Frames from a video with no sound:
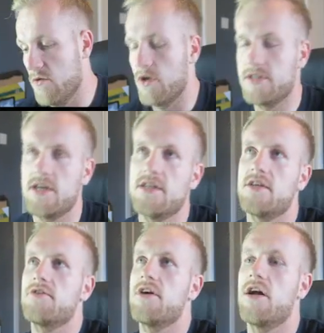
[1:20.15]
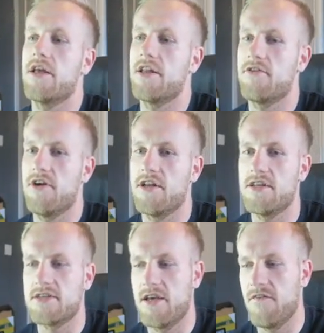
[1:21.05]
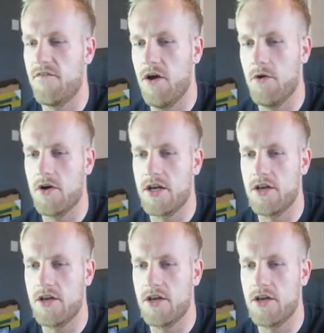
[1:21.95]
Well, I'd say I didn't use hardly any credits. It felt like